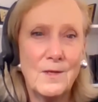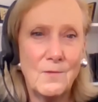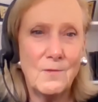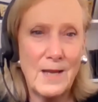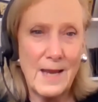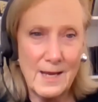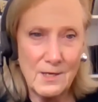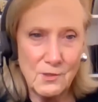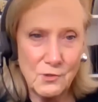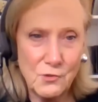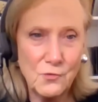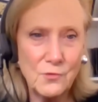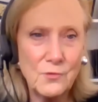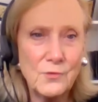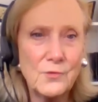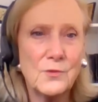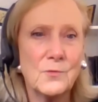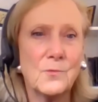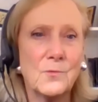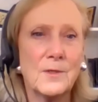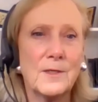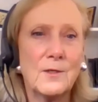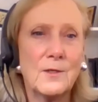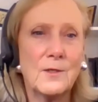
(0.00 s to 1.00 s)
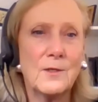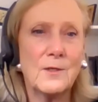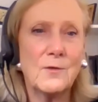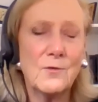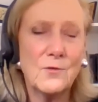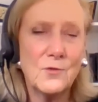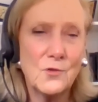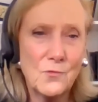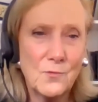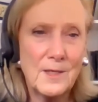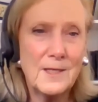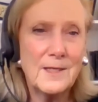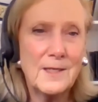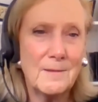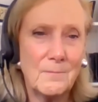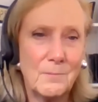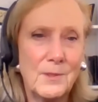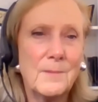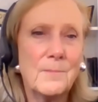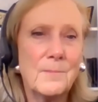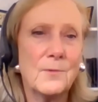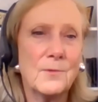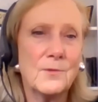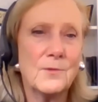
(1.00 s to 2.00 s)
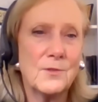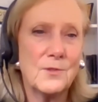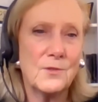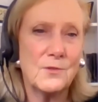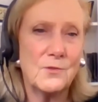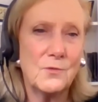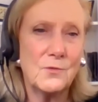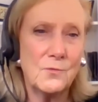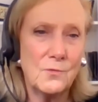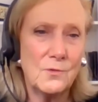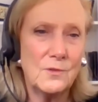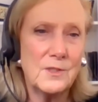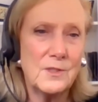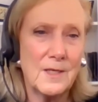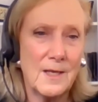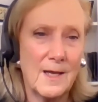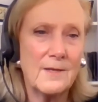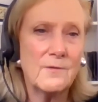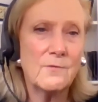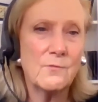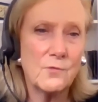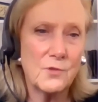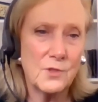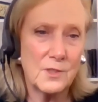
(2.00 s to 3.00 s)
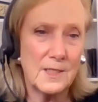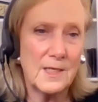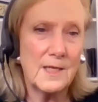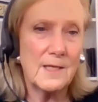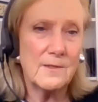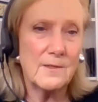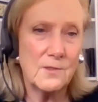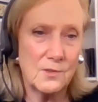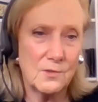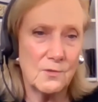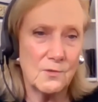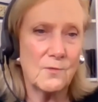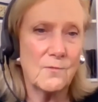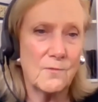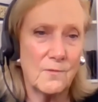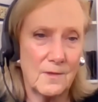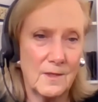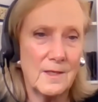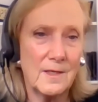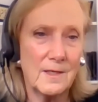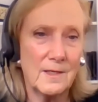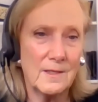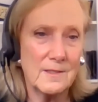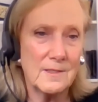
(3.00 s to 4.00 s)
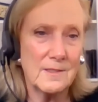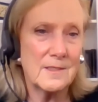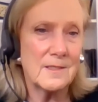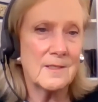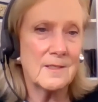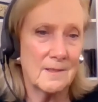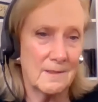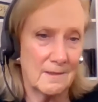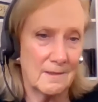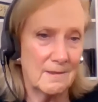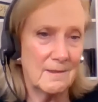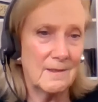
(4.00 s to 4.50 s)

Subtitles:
as you're doing, you're training people to understand certain things,